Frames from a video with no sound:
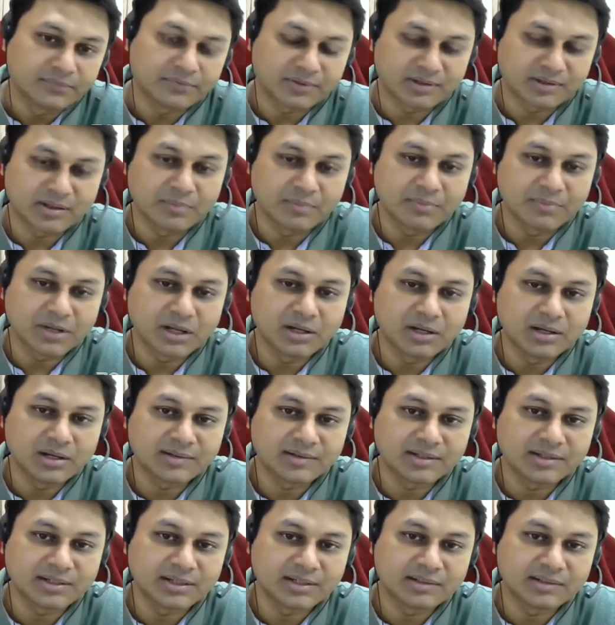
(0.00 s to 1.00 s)
For some
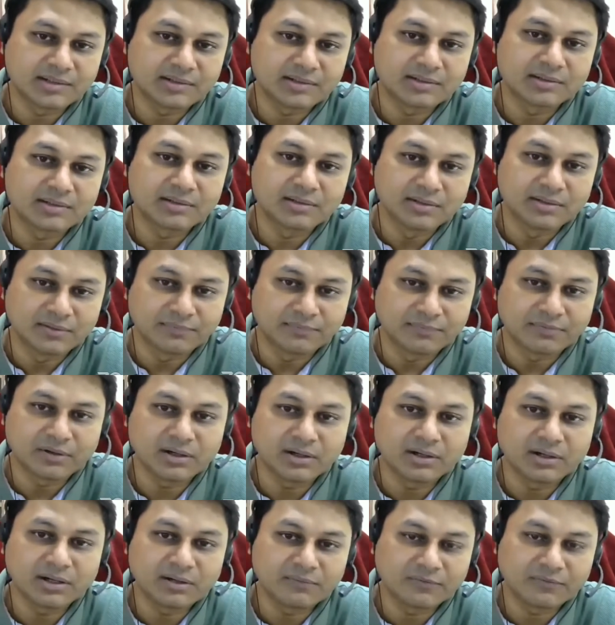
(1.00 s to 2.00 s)
colors it is
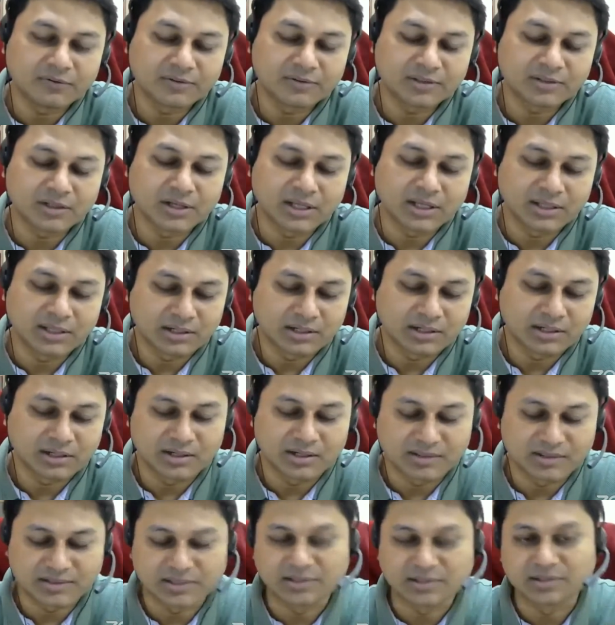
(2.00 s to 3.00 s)
different, and for the other
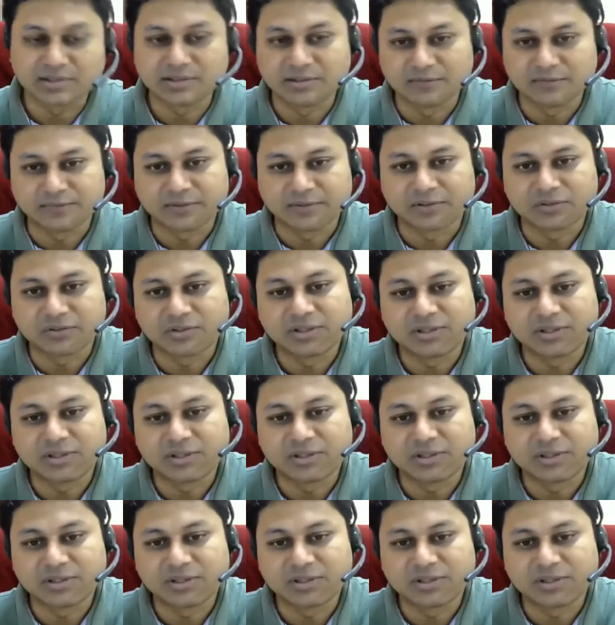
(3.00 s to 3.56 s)
colors it is different.